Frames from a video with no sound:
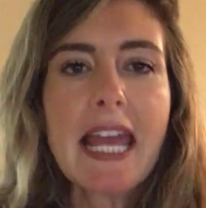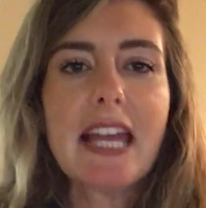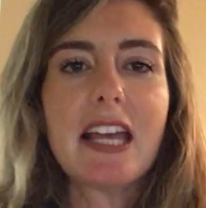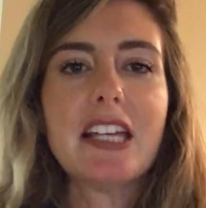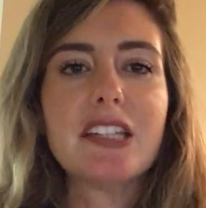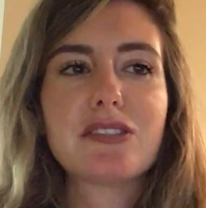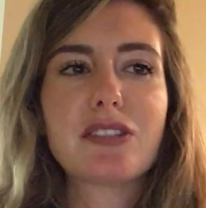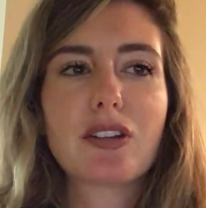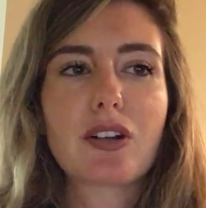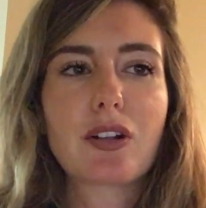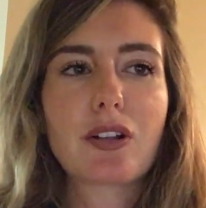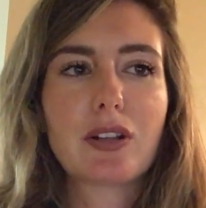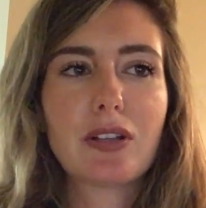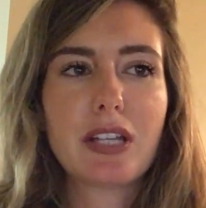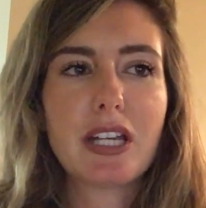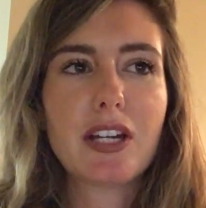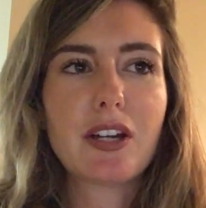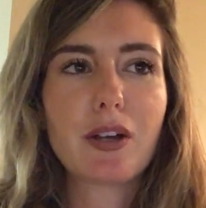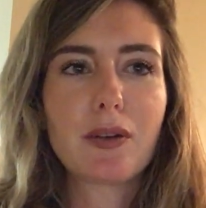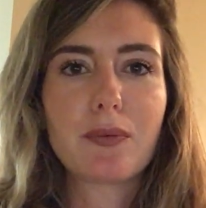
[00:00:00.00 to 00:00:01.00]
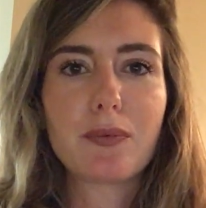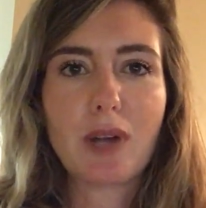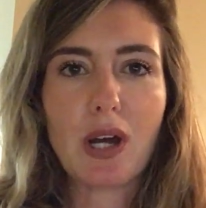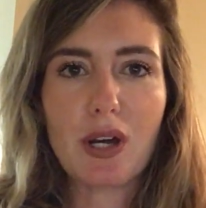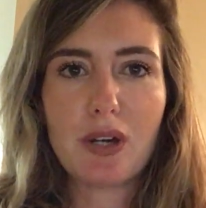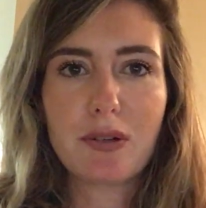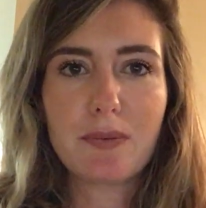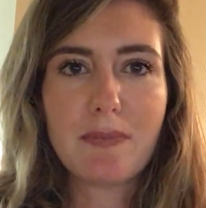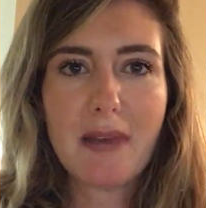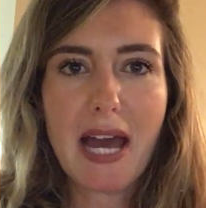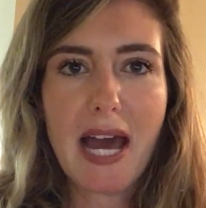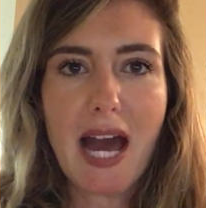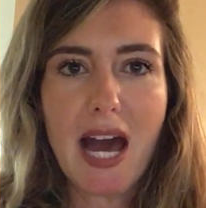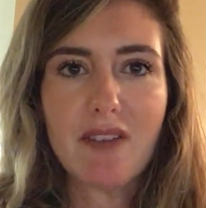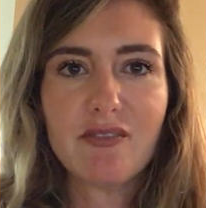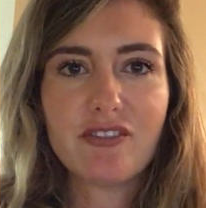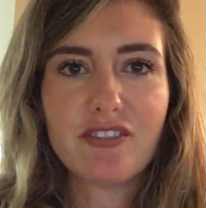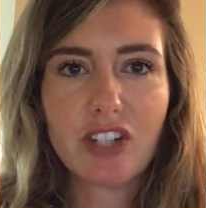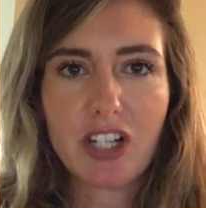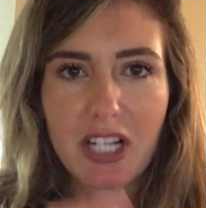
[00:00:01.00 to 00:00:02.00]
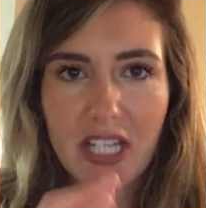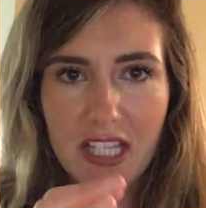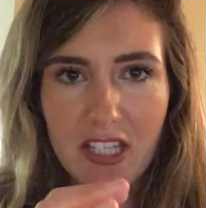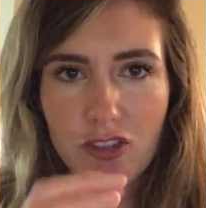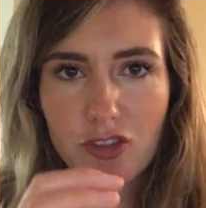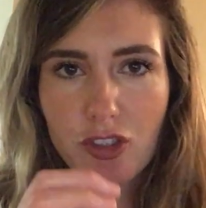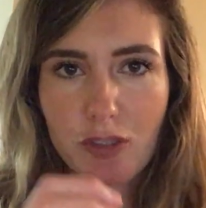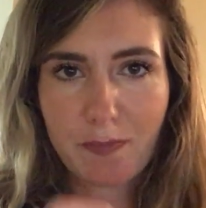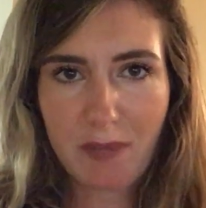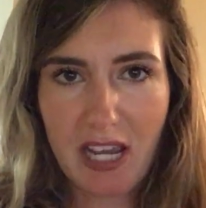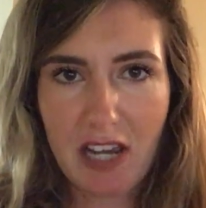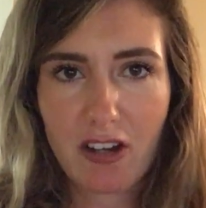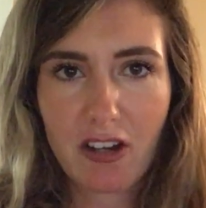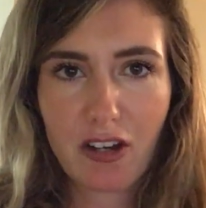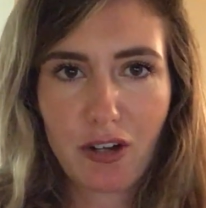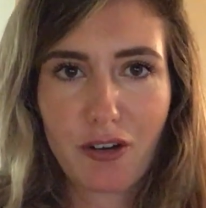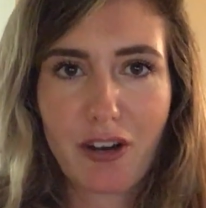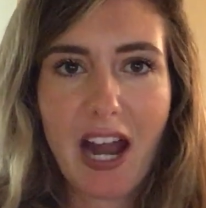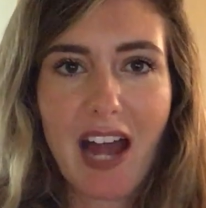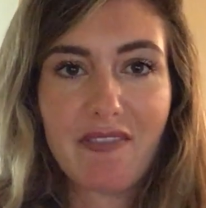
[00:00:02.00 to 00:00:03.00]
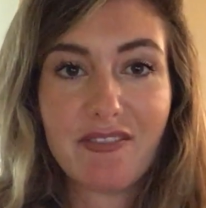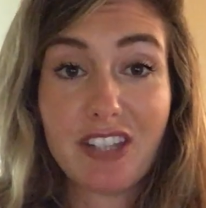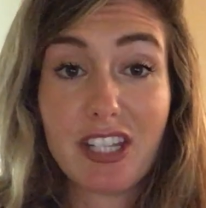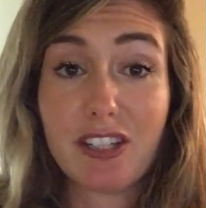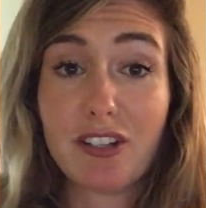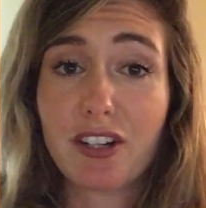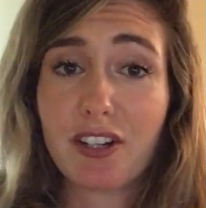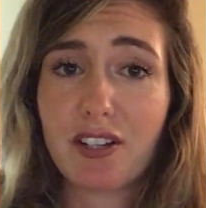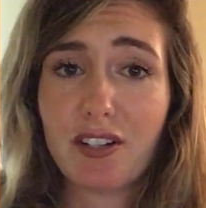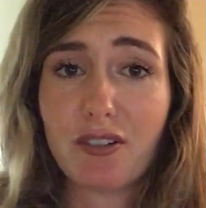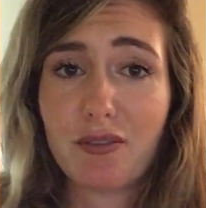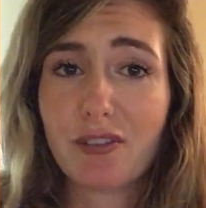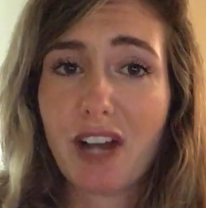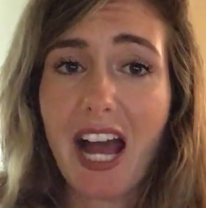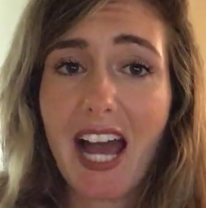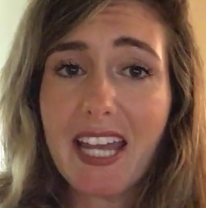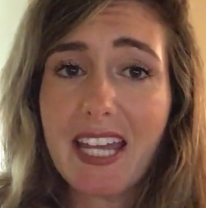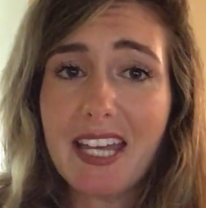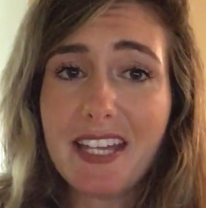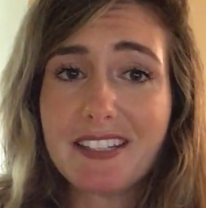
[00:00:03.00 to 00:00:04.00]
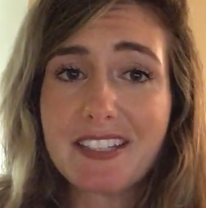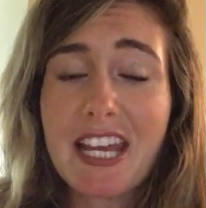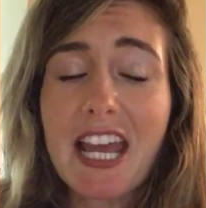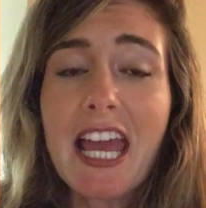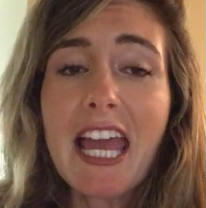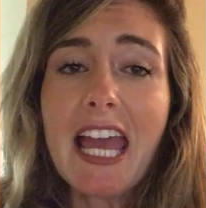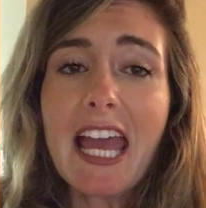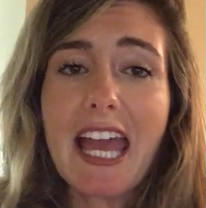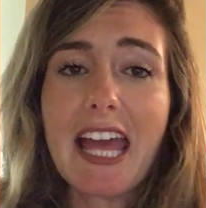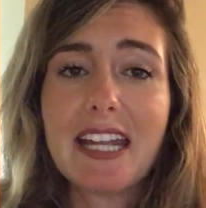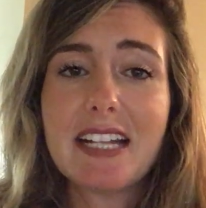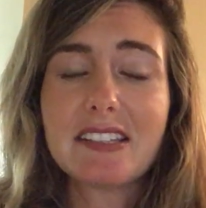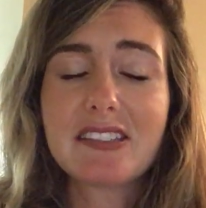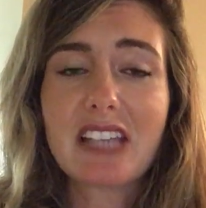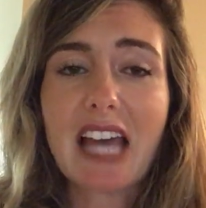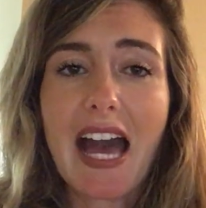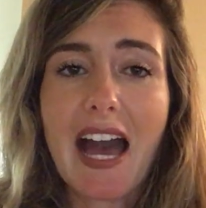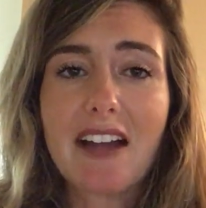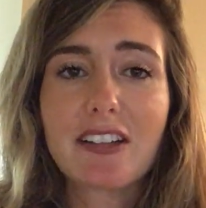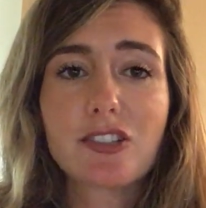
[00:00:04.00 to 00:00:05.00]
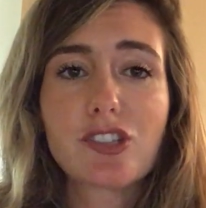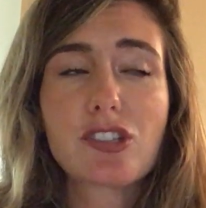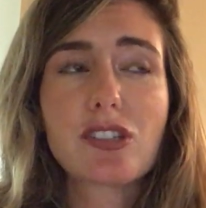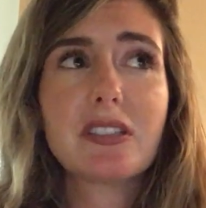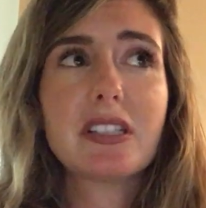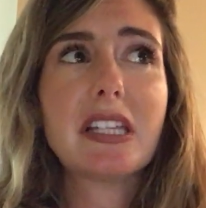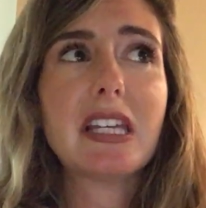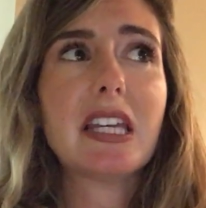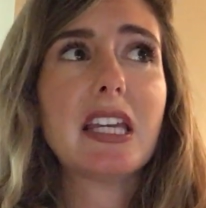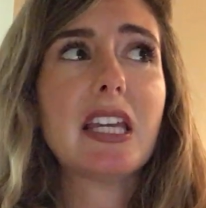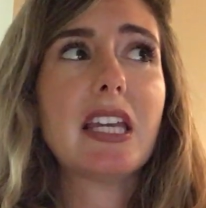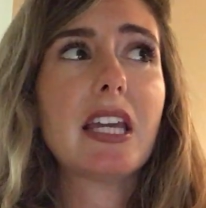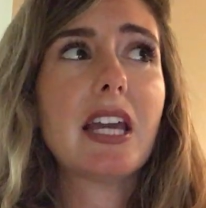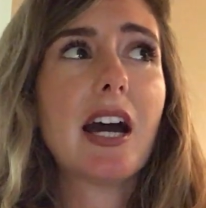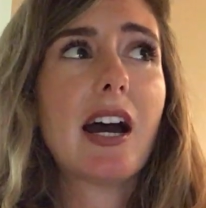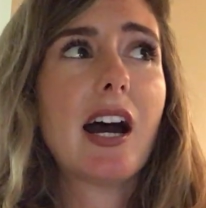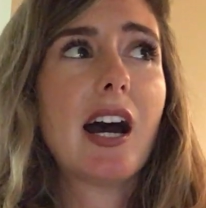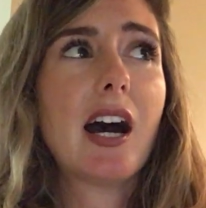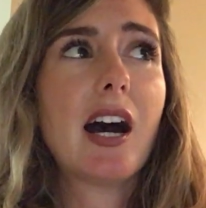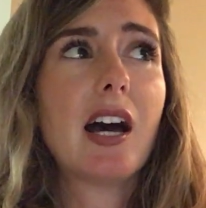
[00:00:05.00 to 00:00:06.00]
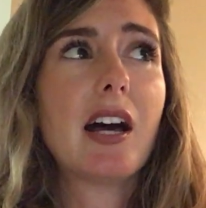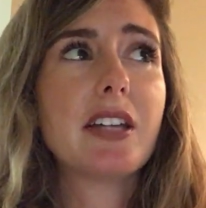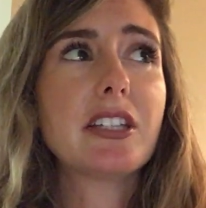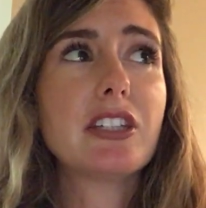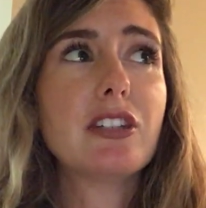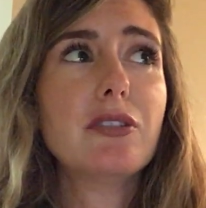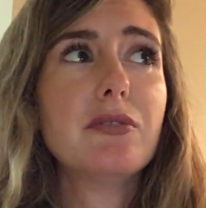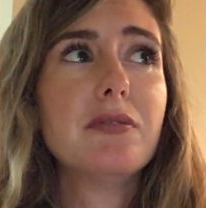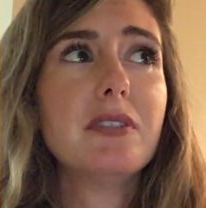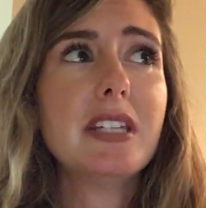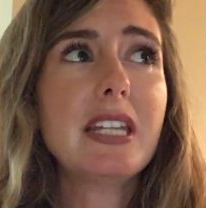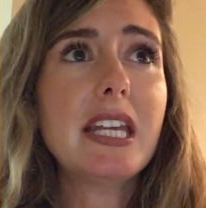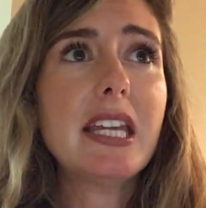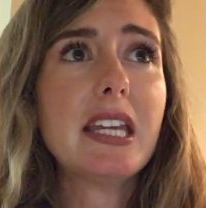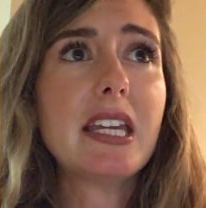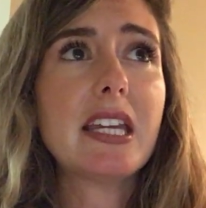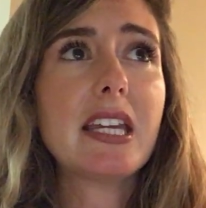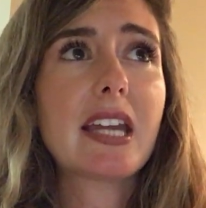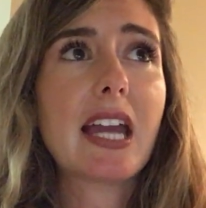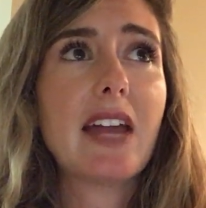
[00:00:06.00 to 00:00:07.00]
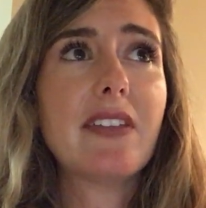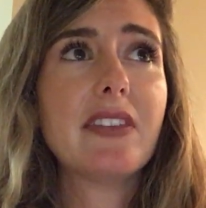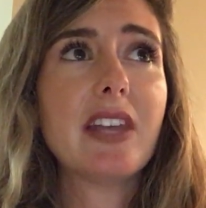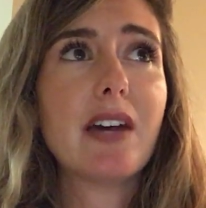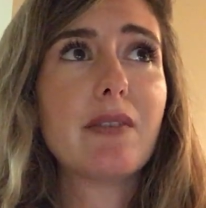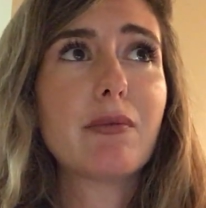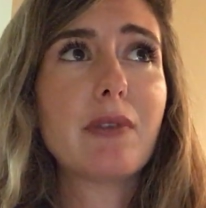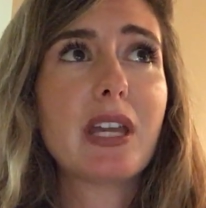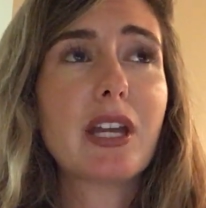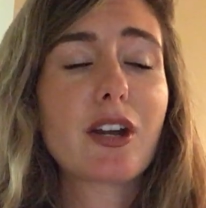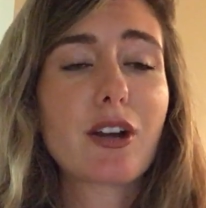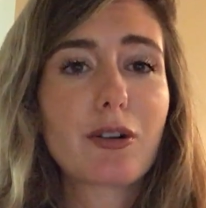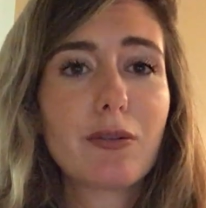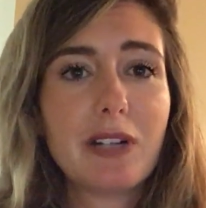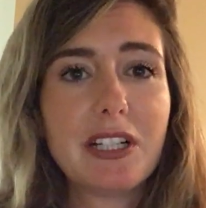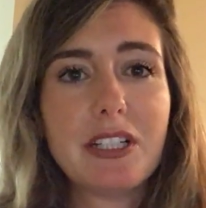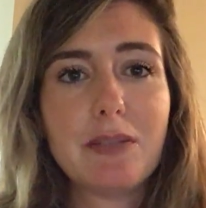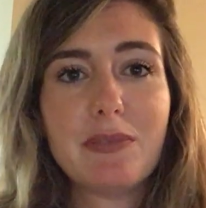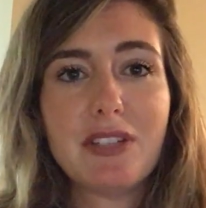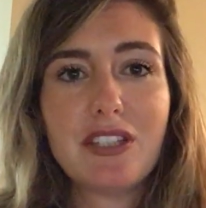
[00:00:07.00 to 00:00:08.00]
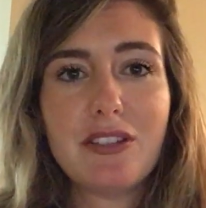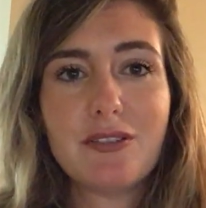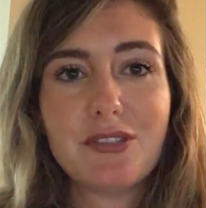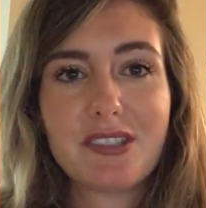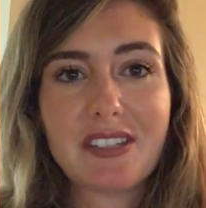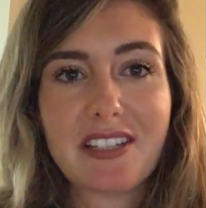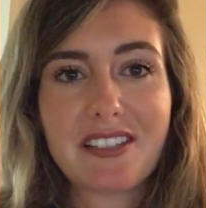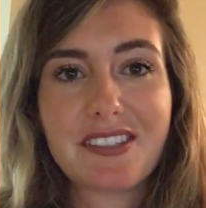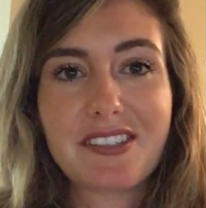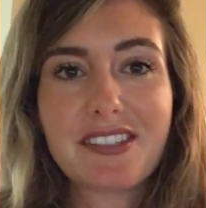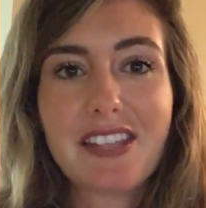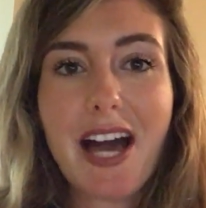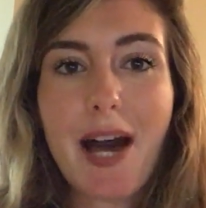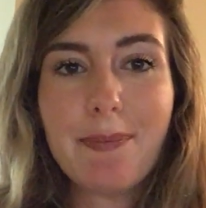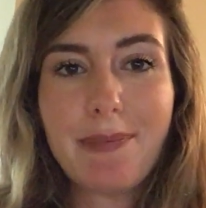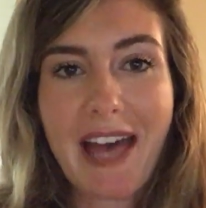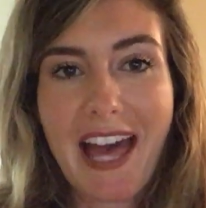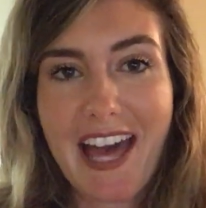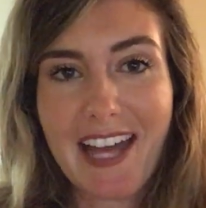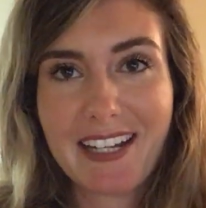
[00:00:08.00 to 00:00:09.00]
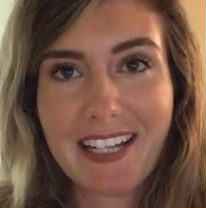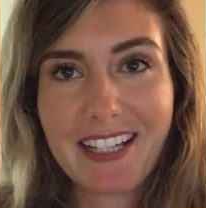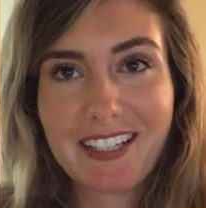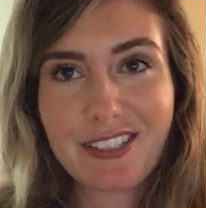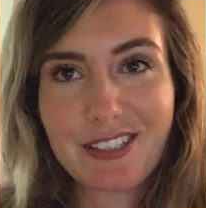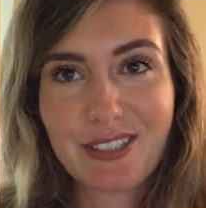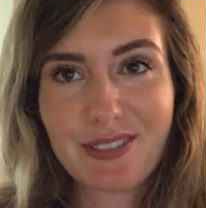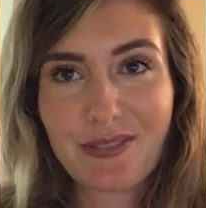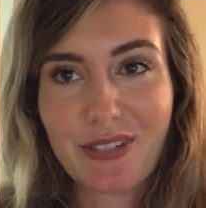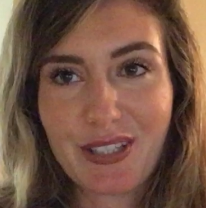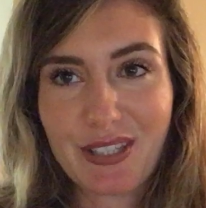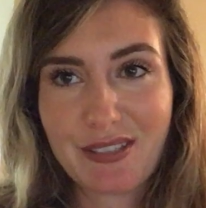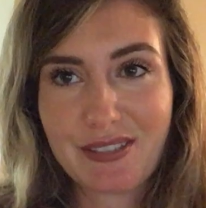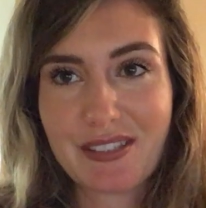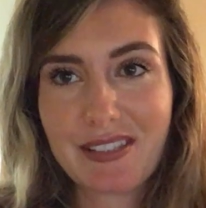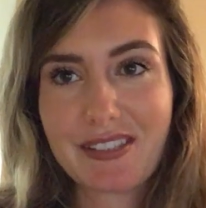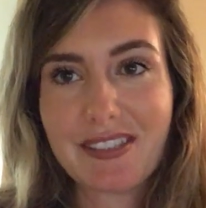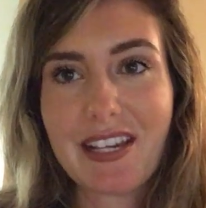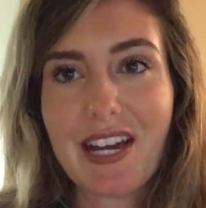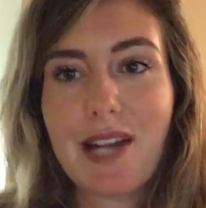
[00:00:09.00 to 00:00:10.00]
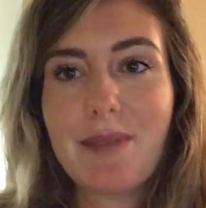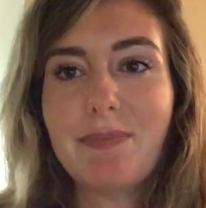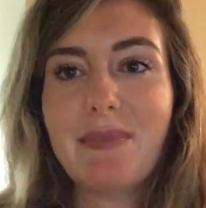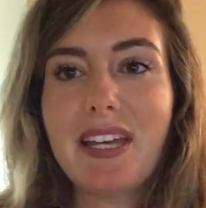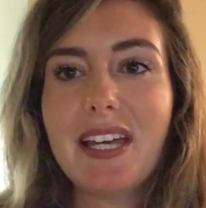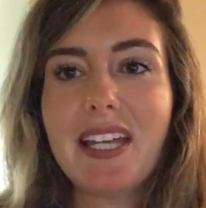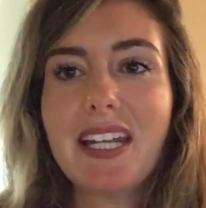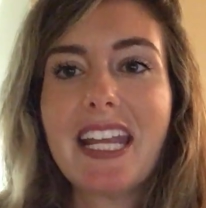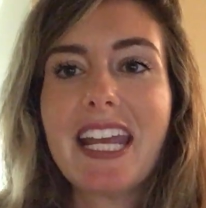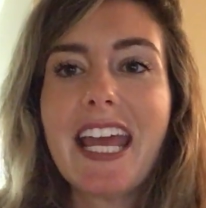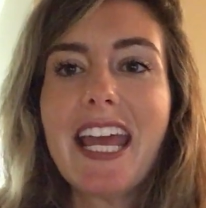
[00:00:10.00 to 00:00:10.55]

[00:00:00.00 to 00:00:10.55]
is a clear roadmap for each paragraph that you're going to write, and it's actually unique in that we are going to be using subheadings for this assignment.